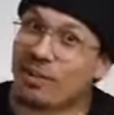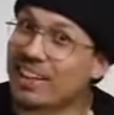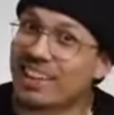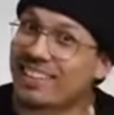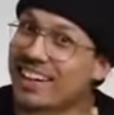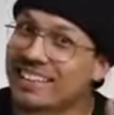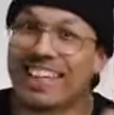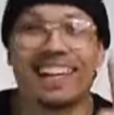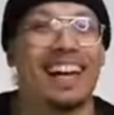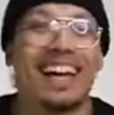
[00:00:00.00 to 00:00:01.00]
But anyways,
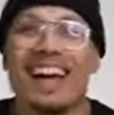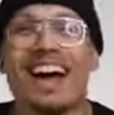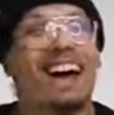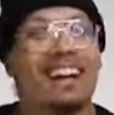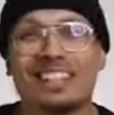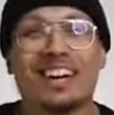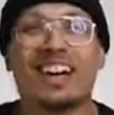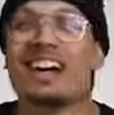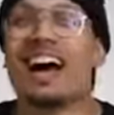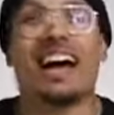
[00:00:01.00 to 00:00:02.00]
all right,
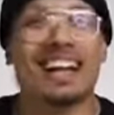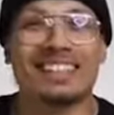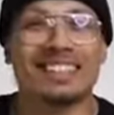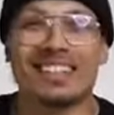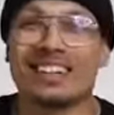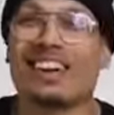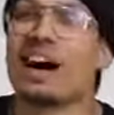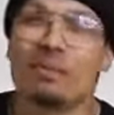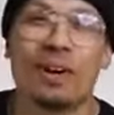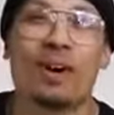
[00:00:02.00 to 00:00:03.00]
y'all, I got to go.
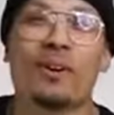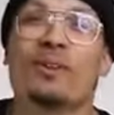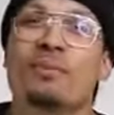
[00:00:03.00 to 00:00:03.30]
I'm gone.